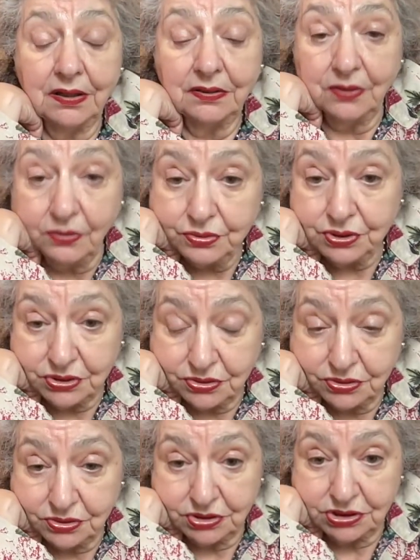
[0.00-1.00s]
those
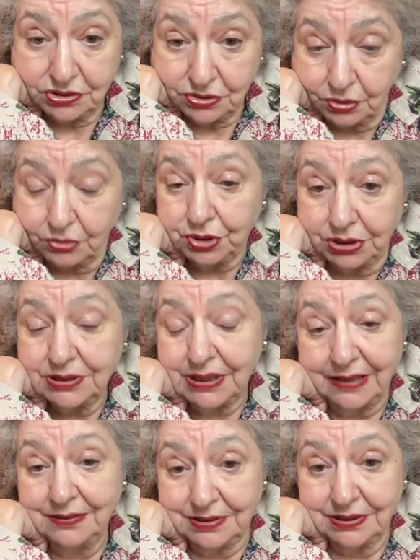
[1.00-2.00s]
social
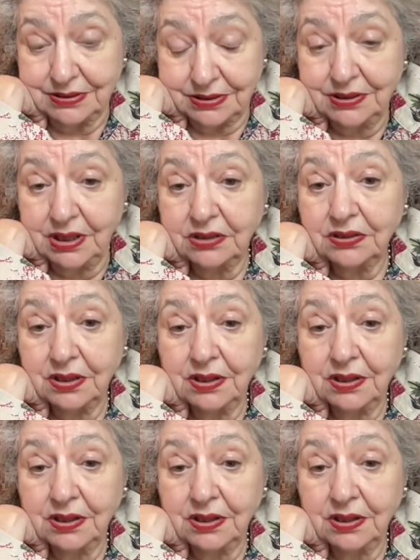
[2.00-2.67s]
sciences that